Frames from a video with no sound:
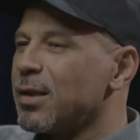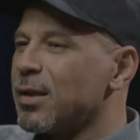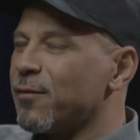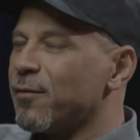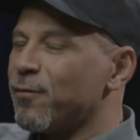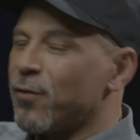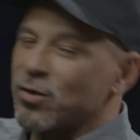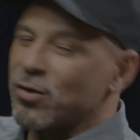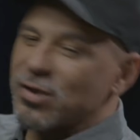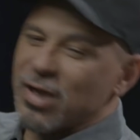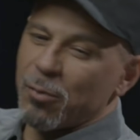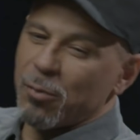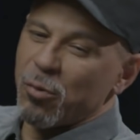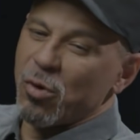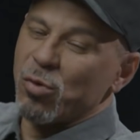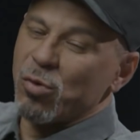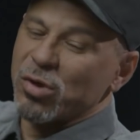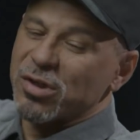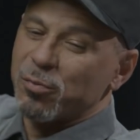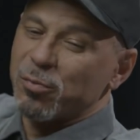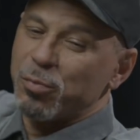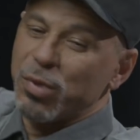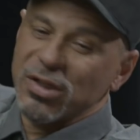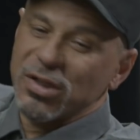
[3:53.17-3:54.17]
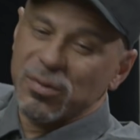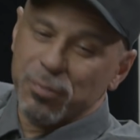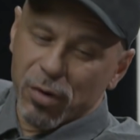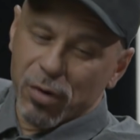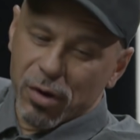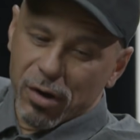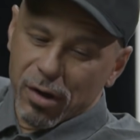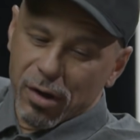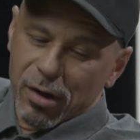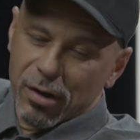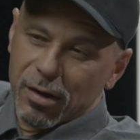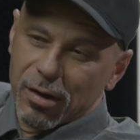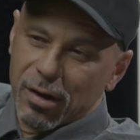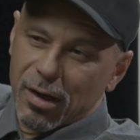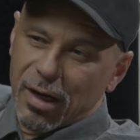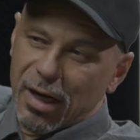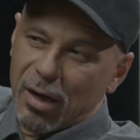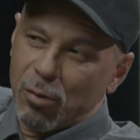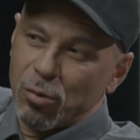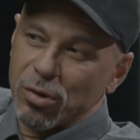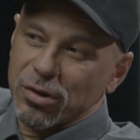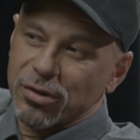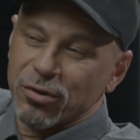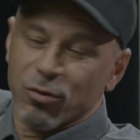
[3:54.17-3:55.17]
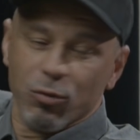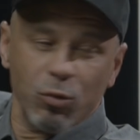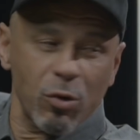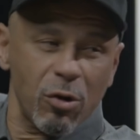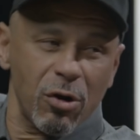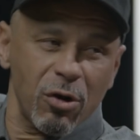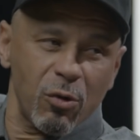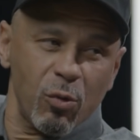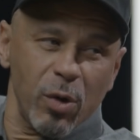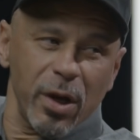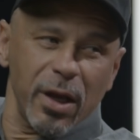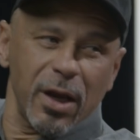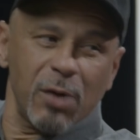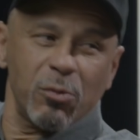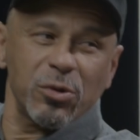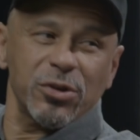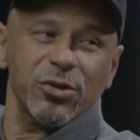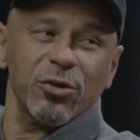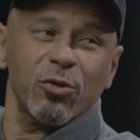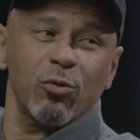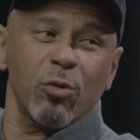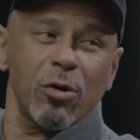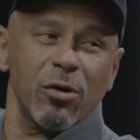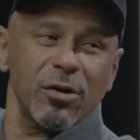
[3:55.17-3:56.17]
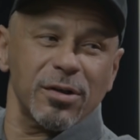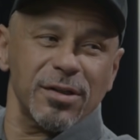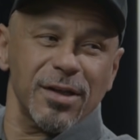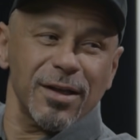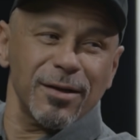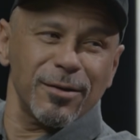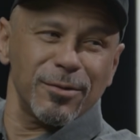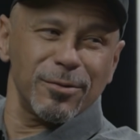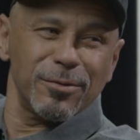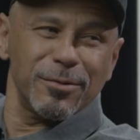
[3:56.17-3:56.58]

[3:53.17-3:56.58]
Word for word: the first time we went to Pittsburgh, I went the wrong way. I went to the wrong tunnel.